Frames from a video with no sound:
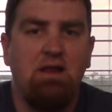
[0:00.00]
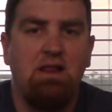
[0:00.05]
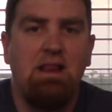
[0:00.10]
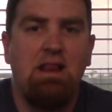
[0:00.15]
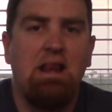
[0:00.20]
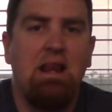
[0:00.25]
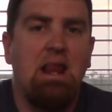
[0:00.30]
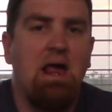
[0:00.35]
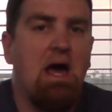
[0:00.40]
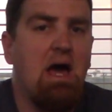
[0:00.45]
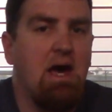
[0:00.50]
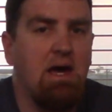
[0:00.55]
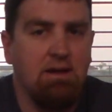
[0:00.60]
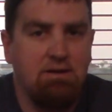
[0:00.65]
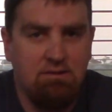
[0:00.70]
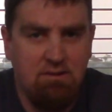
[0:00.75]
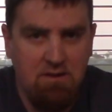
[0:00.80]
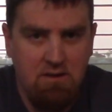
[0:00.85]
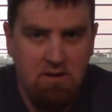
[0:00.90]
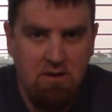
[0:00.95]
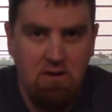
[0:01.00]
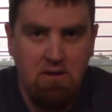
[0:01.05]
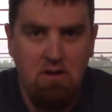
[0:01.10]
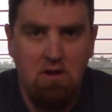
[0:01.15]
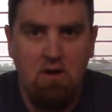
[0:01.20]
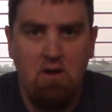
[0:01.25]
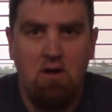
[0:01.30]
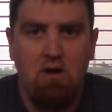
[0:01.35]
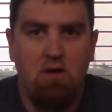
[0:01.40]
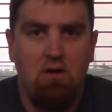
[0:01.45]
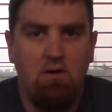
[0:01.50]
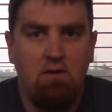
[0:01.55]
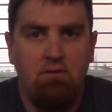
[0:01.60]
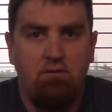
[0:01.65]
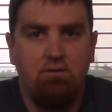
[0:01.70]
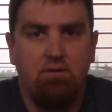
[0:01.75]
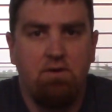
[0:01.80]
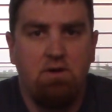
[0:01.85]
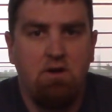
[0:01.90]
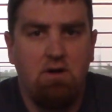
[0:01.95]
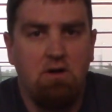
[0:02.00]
lot of